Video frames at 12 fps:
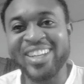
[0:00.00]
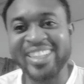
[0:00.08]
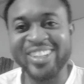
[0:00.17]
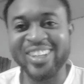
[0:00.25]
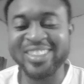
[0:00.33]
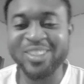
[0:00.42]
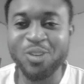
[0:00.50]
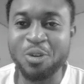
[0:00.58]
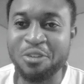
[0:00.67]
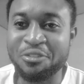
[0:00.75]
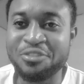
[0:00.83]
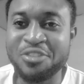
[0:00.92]
It was a
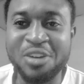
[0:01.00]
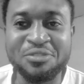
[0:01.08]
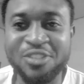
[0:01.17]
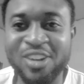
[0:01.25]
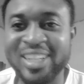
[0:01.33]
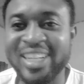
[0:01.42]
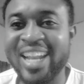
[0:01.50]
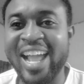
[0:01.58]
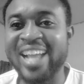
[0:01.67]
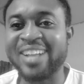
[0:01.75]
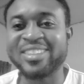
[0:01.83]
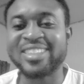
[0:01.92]
whole fraud
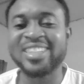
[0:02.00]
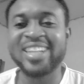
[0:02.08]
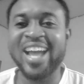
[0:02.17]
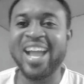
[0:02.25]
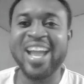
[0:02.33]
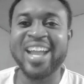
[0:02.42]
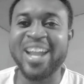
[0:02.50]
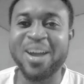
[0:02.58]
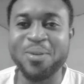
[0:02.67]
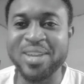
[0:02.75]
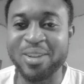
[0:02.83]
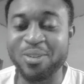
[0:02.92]
list. Nah, I'm not
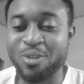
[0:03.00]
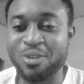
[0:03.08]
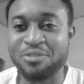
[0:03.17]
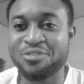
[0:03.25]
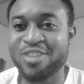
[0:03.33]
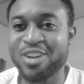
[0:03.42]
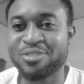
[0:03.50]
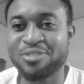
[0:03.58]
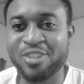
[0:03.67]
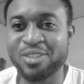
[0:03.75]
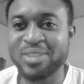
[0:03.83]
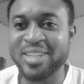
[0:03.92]
aware. Whole
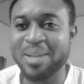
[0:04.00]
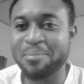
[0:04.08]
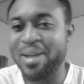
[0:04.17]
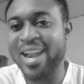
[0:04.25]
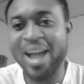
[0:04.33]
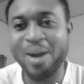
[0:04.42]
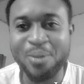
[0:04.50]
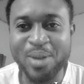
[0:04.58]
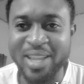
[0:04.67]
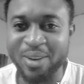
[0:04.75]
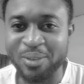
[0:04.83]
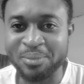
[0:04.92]
fraud, near man, I'm
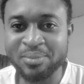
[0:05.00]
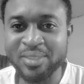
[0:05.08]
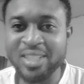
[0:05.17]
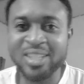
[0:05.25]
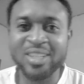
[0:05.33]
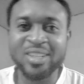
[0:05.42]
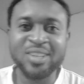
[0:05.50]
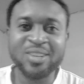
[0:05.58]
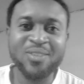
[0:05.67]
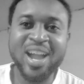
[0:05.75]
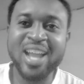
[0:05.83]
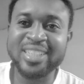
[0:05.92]
aware, you know.
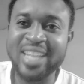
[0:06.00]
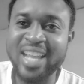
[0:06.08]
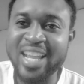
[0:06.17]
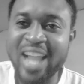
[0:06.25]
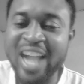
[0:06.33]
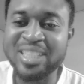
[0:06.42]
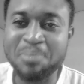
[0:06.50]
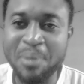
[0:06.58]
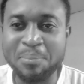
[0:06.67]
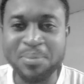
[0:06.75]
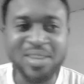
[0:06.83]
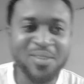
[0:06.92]
Why I say hash
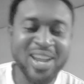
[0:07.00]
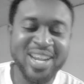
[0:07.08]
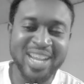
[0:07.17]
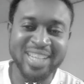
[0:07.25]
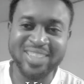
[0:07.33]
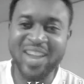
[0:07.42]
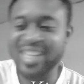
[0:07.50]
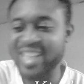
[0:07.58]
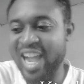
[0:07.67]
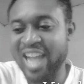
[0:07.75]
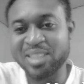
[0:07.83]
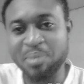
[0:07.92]
papi, buddy? Why I
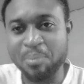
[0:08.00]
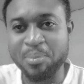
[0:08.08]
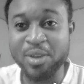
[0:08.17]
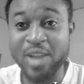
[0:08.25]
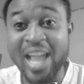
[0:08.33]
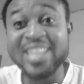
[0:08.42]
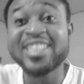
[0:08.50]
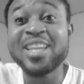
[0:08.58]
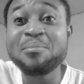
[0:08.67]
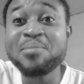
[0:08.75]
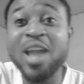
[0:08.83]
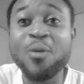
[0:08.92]
say hash papi? Ain't
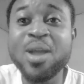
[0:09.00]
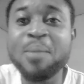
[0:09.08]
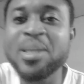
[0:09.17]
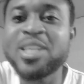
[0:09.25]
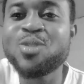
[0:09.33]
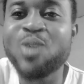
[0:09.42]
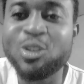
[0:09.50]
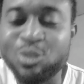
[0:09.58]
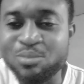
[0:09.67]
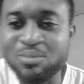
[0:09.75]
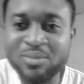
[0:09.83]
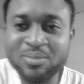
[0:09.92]
you be aware, but you are
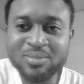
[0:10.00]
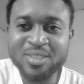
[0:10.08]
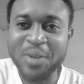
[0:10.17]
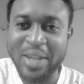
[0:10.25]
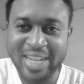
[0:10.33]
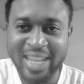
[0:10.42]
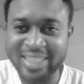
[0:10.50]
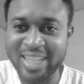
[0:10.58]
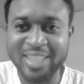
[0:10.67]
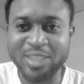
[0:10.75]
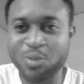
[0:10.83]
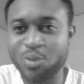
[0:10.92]
too. I
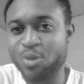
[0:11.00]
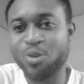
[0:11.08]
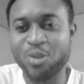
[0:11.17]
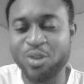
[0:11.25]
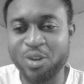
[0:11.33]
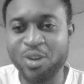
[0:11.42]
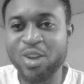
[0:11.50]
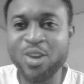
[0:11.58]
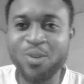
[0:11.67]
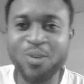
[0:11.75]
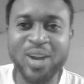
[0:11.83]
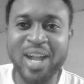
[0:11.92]
say, ain't you? Oh, no.
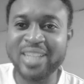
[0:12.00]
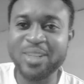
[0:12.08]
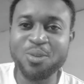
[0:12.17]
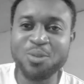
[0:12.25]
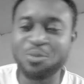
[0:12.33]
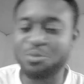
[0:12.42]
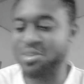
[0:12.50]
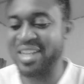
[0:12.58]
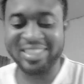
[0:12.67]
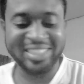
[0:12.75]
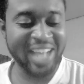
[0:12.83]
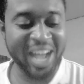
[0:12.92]
Oh, cause I
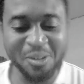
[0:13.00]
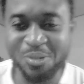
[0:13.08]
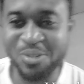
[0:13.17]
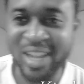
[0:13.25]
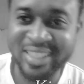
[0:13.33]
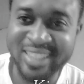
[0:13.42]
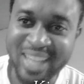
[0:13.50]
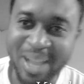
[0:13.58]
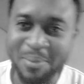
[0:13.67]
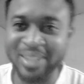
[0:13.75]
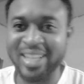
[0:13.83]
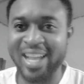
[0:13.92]
would say,
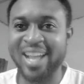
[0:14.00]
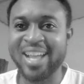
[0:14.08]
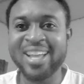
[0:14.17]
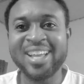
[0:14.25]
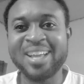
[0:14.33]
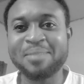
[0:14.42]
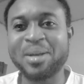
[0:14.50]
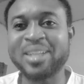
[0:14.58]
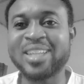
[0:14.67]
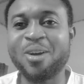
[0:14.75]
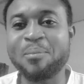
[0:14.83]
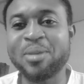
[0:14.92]

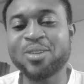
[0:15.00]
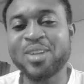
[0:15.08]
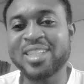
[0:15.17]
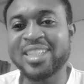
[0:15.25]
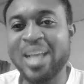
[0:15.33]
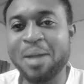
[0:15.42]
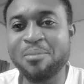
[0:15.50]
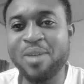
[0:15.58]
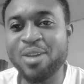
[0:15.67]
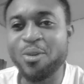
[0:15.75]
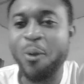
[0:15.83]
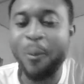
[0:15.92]
Massa, or person just I'm
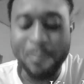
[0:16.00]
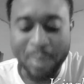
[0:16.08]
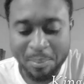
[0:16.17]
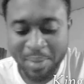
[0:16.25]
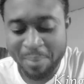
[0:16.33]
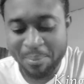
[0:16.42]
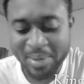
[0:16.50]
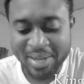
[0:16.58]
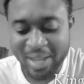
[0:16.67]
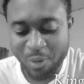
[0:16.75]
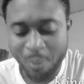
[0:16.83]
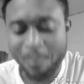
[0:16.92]
rather copebe,
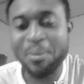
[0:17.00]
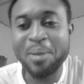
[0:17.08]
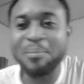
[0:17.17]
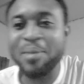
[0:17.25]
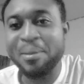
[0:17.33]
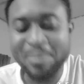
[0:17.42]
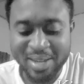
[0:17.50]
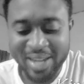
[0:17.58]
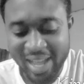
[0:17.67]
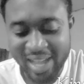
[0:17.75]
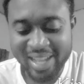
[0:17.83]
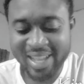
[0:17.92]
bida, copebe,
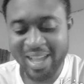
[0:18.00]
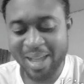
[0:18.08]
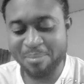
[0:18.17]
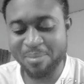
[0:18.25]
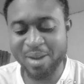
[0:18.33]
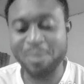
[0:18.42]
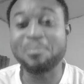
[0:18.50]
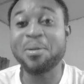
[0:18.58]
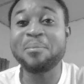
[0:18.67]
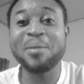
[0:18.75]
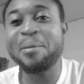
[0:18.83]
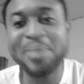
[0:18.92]
bida. I'm rather
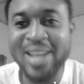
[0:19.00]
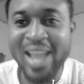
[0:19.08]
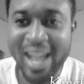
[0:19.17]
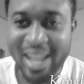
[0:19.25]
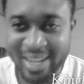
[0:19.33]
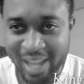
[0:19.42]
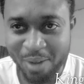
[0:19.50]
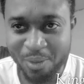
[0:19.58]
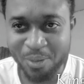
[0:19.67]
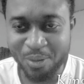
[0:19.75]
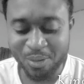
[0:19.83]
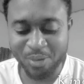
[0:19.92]
pebe, bida.
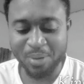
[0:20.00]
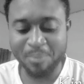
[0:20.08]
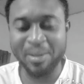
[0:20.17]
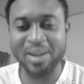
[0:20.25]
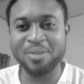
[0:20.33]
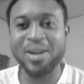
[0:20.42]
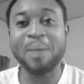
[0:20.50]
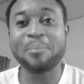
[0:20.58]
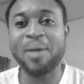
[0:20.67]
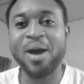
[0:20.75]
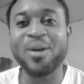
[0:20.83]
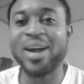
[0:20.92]
Now, we're banning
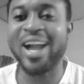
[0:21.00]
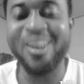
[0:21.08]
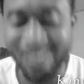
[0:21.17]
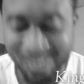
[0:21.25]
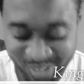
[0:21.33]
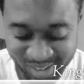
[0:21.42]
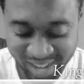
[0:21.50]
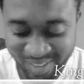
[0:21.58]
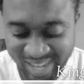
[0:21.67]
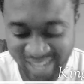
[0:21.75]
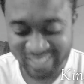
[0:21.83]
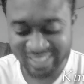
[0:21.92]
rapper, on count, what
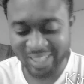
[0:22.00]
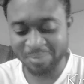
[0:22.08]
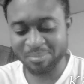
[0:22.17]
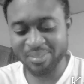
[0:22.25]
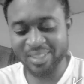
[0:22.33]
I say.